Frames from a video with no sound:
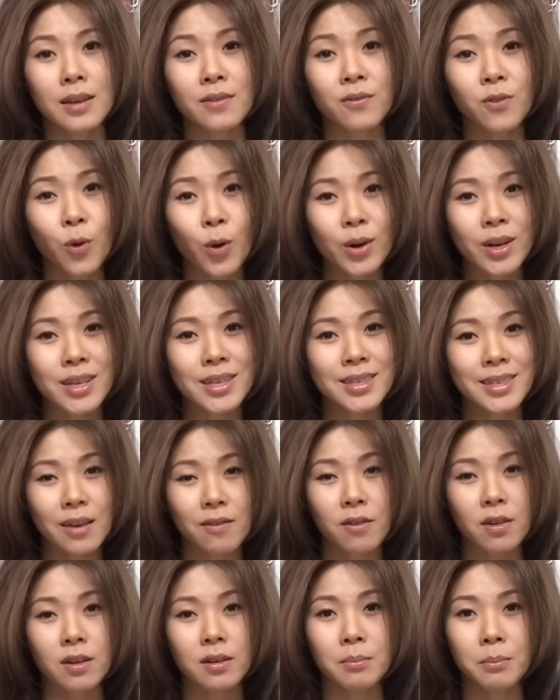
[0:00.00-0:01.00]

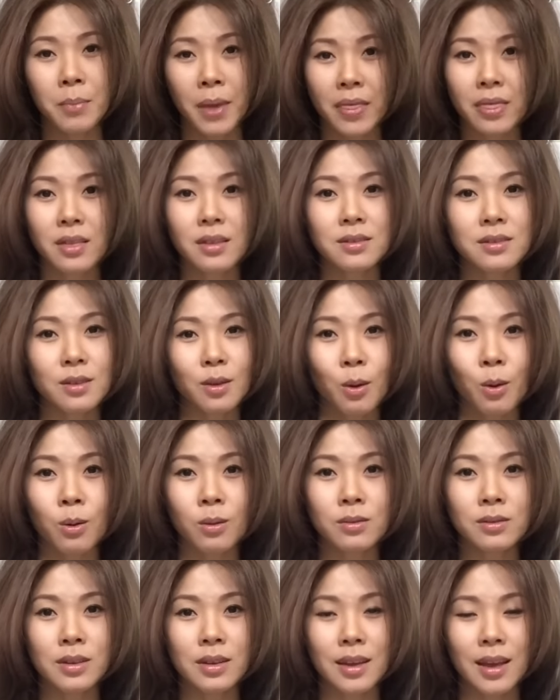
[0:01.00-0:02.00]
47 months
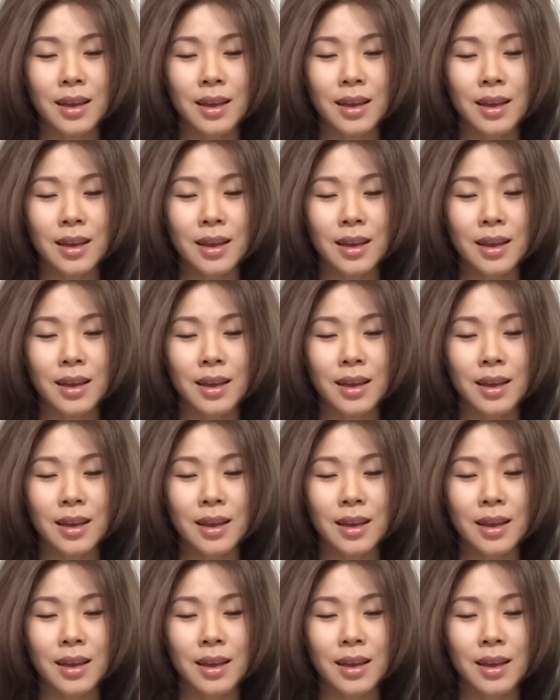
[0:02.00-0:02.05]
old.